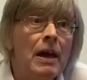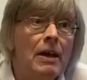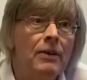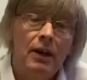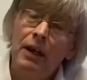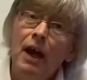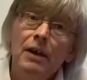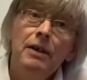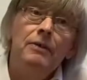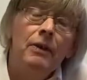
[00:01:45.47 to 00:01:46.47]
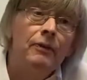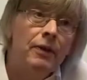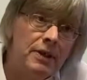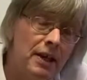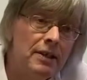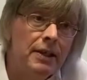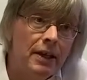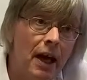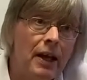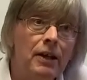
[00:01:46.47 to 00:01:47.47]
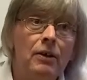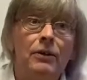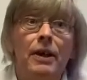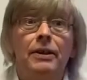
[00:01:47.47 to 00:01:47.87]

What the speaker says: The decline of fertility in high-yielding